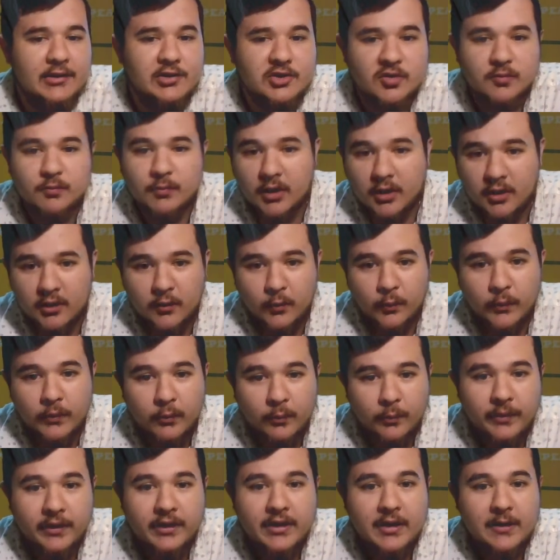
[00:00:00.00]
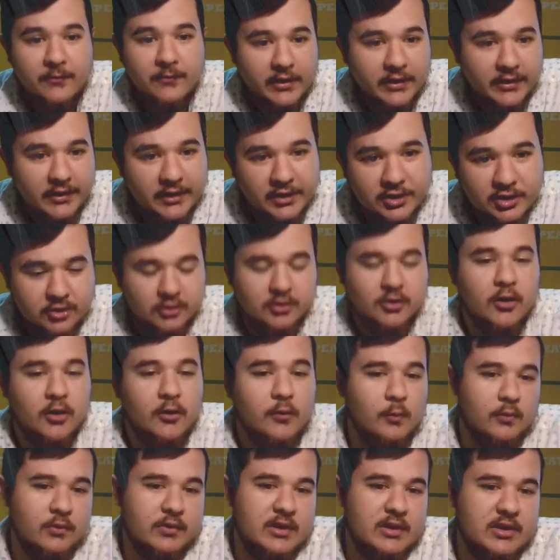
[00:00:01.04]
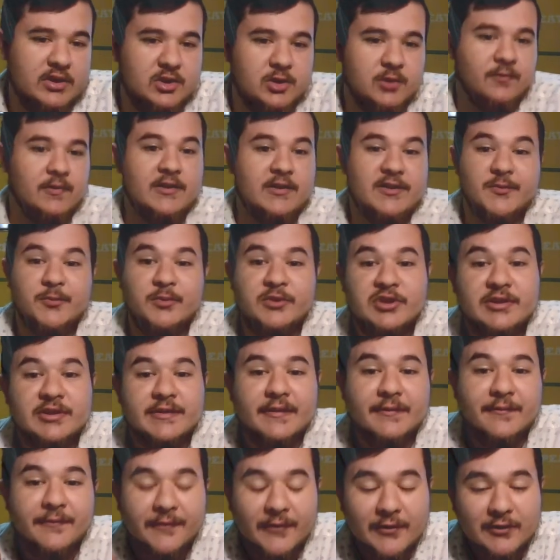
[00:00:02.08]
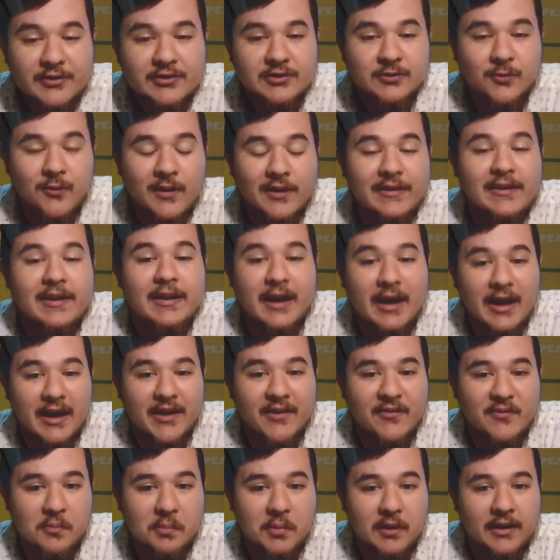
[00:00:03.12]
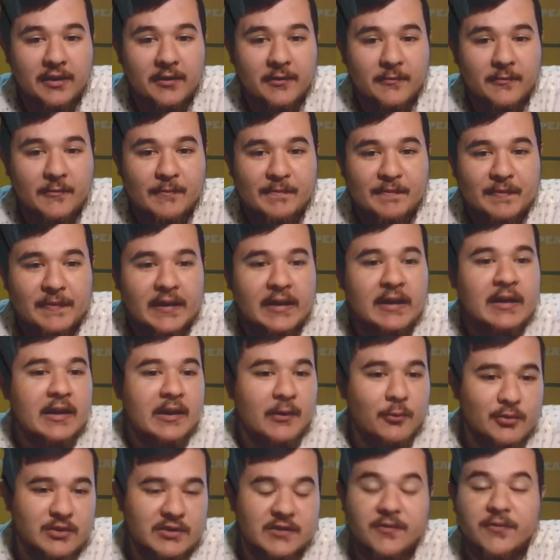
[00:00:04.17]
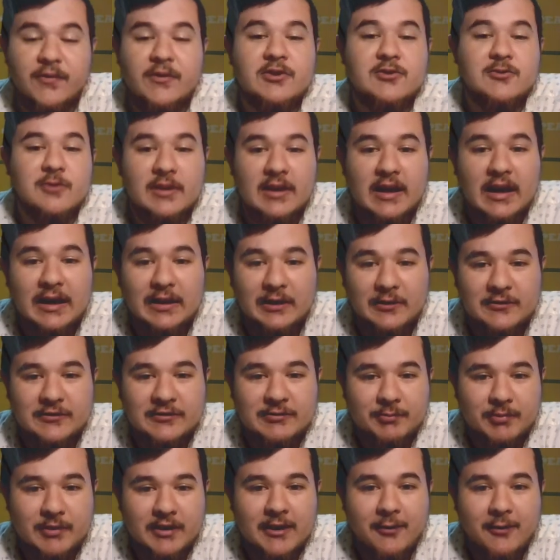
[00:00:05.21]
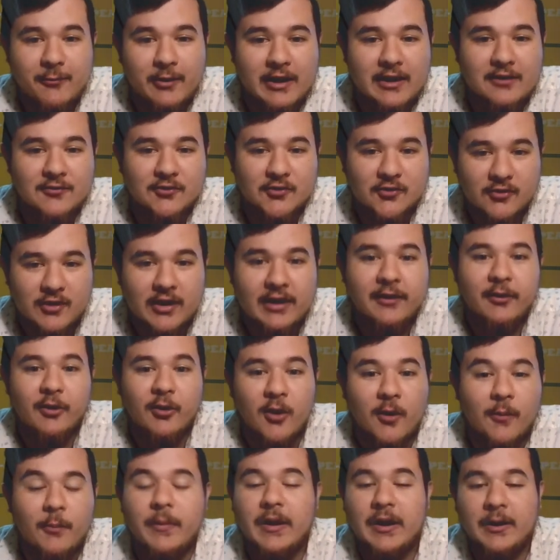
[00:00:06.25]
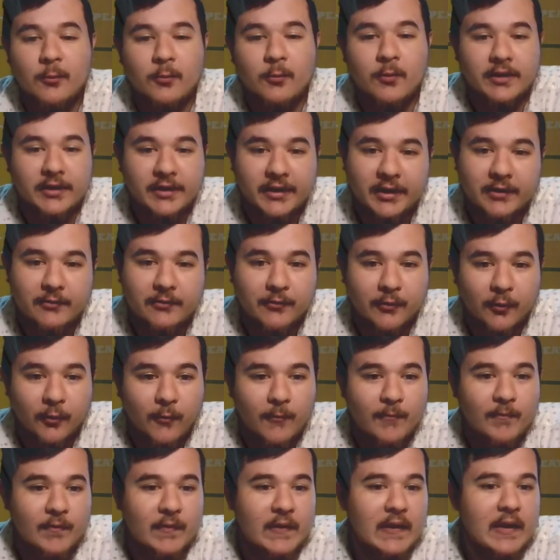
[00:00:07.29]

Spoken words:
Tomorrow we will be covering the Stonewall Dutch defense, which is the first one that I ever played. It was the first one I learned to play when I was trying to combat 1d4.